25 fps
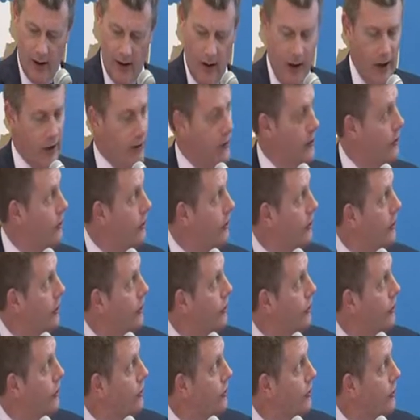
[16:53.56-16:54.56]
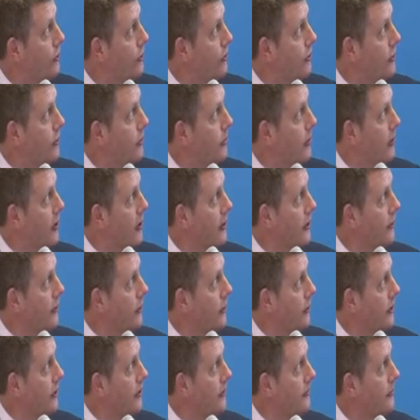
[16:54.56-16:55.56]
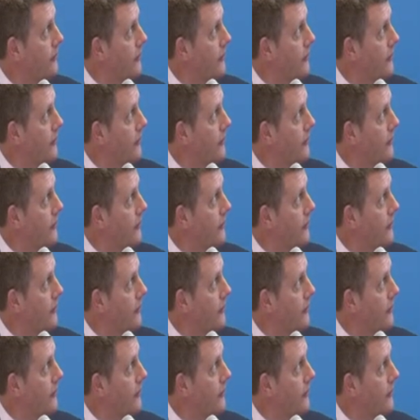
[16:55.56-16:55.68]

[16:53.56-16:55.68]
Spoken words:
Other exclusions that are in the policy,